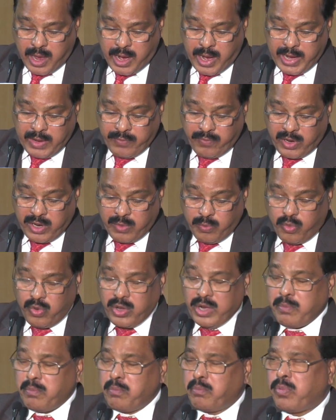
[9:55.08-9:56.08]
And one
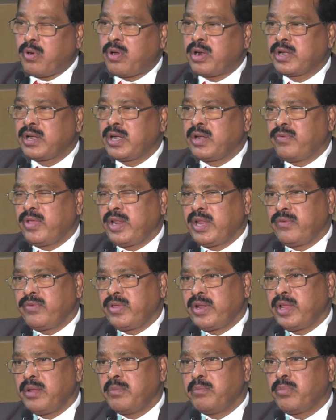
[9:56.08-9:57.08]
more important, very,
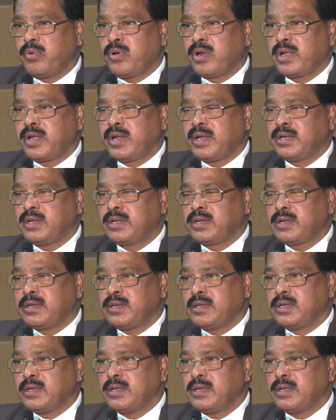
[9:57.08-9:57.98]
very important uh,